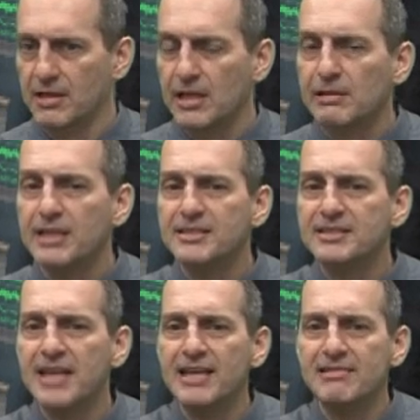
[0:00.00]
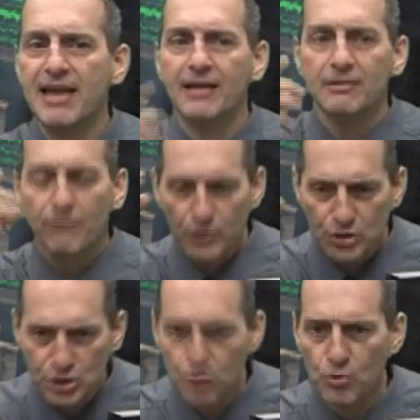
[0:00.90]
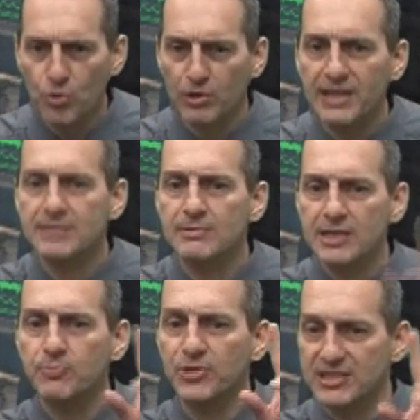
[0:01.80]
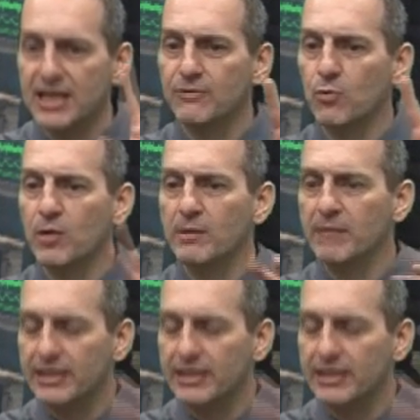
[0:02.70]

Let's say that for sure, let's pretend for 1 minute,